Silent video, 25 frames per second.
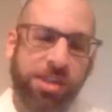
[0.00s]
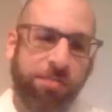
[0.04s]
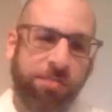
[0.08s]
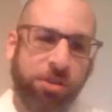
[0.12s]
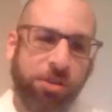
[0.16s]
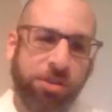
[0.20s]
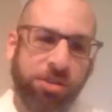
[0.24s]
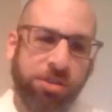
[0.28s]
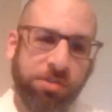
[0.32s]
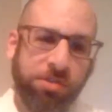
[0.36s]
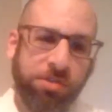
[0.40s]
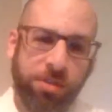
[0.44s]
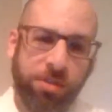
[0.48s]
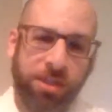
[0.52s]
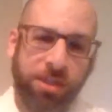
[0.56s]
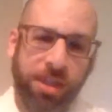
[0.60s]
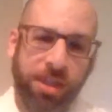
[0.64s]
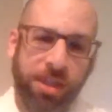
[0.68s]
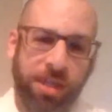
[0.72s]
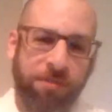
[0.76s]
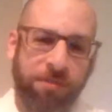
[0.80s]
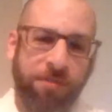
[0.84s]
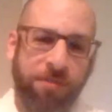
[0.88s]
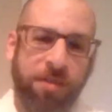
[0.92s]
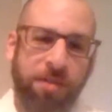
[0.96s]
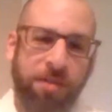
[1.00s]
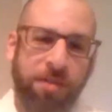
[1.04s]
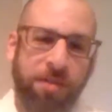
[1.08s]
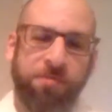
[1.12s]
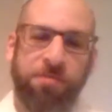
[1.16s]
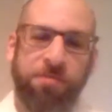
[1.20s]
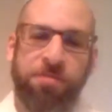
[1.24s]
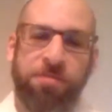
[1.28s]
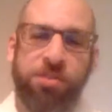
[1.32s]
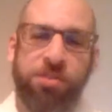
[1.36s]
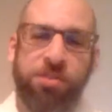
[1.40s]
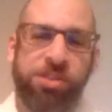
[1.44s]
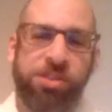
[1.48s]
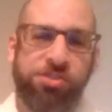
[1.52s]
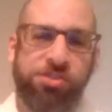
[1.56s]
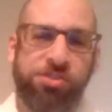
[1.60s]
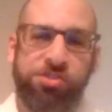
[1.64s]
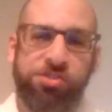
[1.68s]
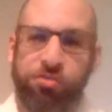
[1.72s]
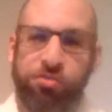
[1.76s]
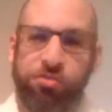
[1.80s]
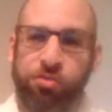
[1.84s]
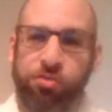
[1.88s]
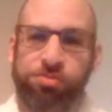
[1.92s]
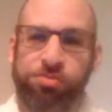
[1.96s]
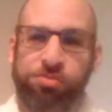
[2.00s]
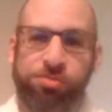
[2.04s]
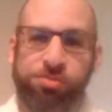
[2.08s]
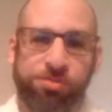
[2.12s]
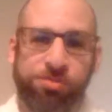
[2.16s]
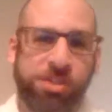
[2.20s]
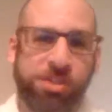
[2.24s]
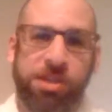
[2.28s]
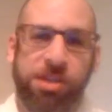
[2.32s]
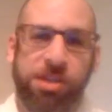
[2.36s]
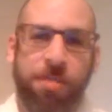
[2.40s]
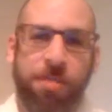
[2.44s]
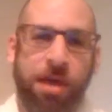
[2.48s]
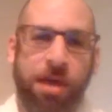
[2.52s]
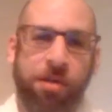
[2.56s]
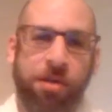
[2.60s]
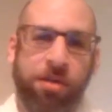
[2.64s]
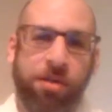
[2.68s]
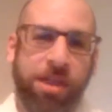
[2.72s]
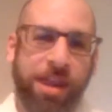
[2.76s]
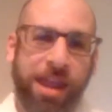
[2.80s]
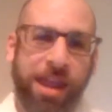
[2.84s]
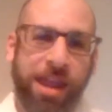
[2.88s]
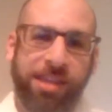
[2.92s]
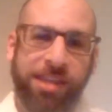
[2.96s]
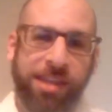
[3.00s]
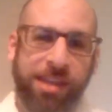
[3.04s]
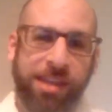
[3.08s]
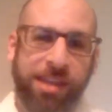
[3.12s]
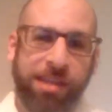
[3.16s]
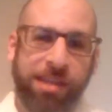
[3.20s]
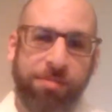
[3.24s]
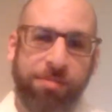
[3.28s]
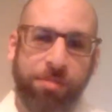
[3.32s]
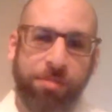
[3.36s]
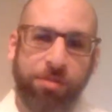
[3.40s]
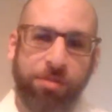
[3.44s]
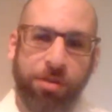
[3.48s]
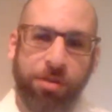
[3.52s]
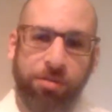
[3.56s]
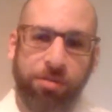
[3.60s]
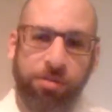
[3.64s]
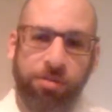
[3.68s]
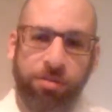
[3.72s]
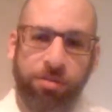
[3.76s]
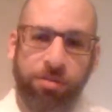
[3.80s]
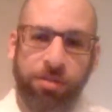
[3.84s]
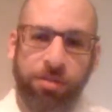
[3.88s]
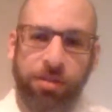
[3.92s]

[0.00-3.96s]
Ultimately, if these two groups were somehow connected, that'd be pretty cool.